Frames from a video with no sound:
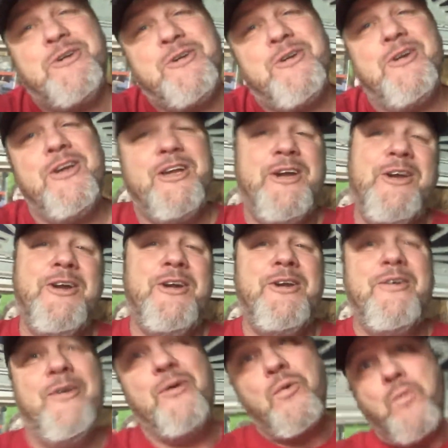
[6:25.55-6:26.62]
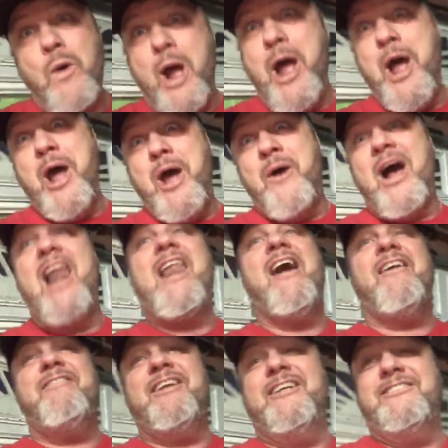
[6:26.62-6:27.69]
you. Woo, I
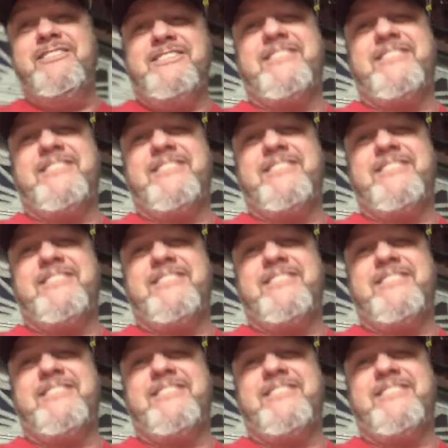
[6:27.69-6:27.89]
love you.